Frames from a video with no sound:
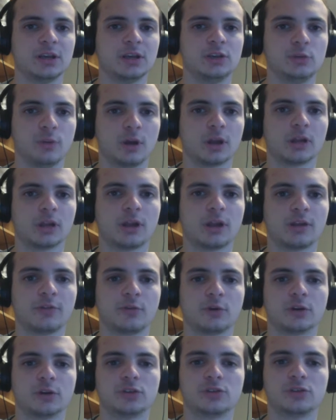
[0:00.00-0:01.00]
You want a lot of
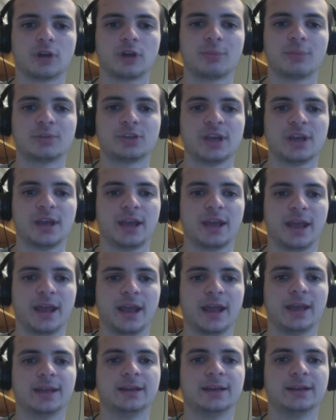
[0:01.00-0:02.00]
4 drops,
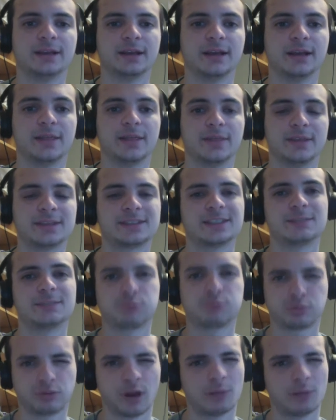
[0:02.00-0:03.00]
and this is
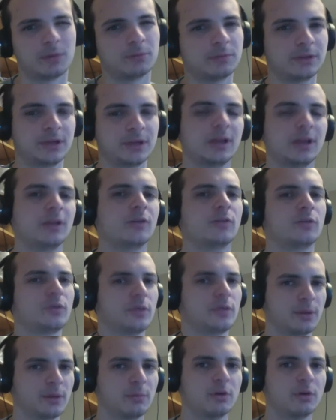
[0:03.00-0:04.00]
probably
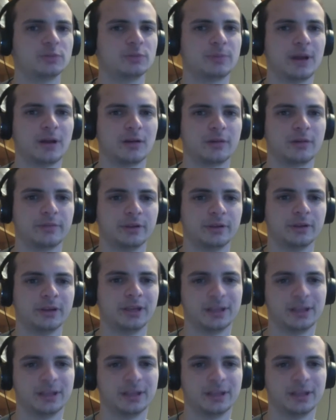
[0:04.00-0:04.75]
the most powerful.